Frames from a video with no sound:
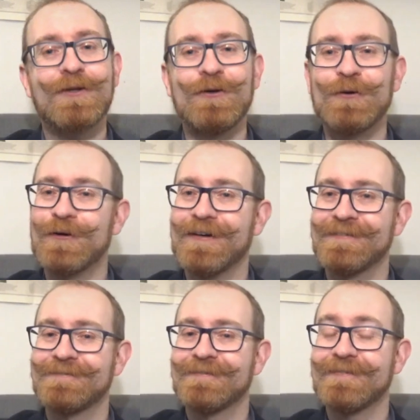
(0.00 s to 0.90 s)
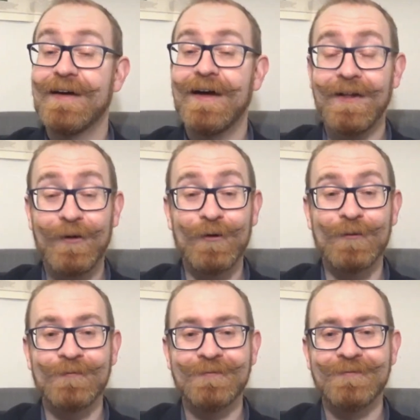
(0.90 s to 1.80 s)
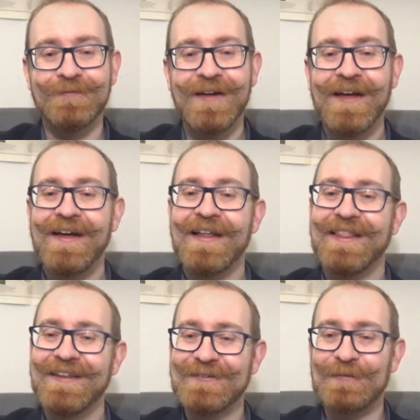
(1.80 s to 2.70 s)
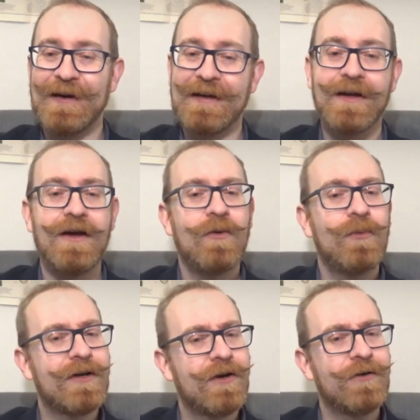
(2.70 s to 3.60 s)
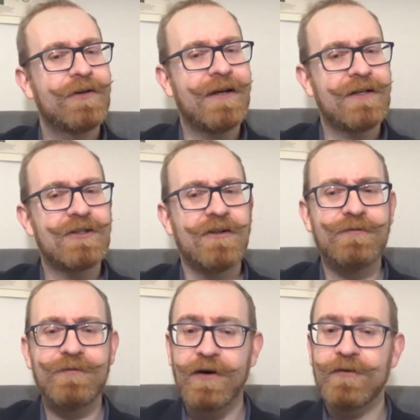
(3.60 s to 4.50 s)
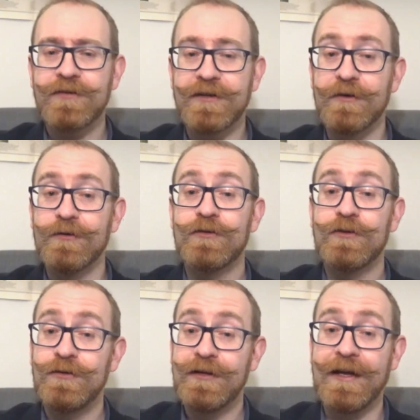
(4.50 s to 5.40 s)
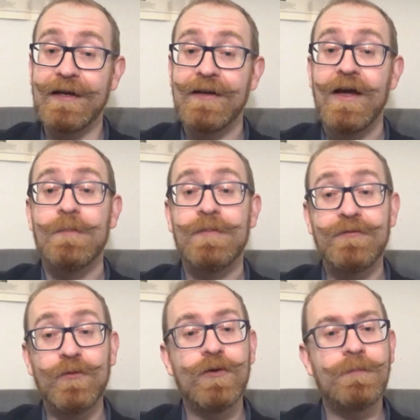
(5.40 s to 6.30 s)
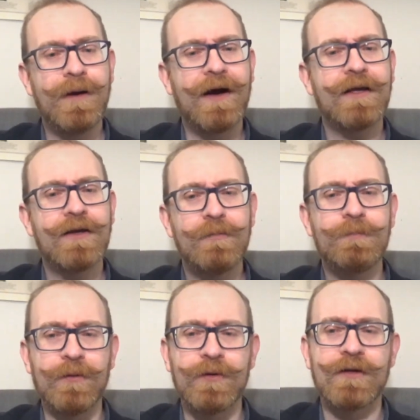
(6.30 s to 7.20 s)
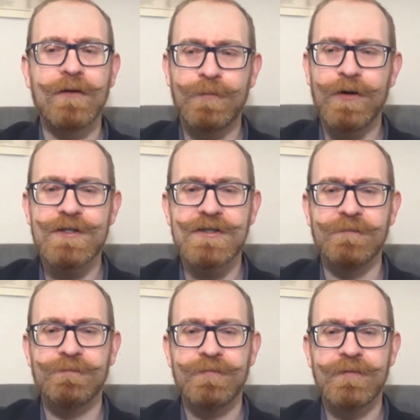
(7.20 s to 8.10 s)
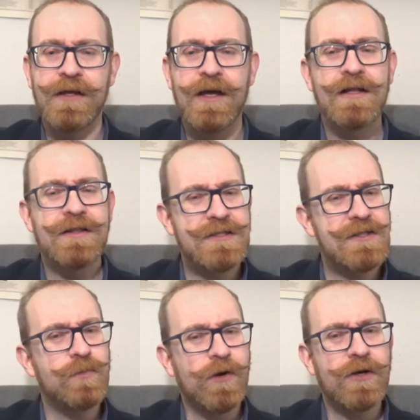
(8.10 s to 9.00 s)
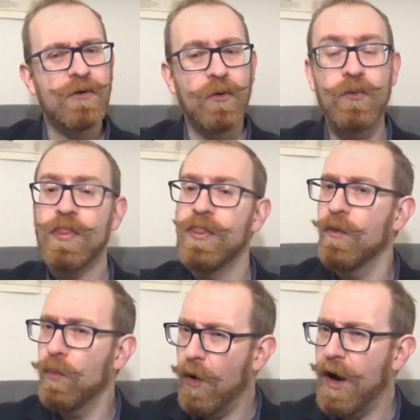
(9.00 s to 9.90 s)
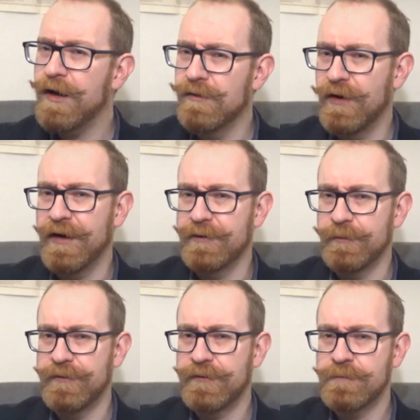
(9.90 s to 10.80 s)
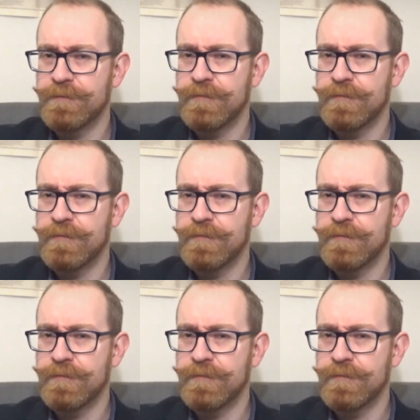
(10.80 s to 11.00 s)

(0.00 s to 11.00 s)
Kia ora. Hello. This week, we are going to touch on the final skills you need before embarking on building an impression. This is what I call the why of items.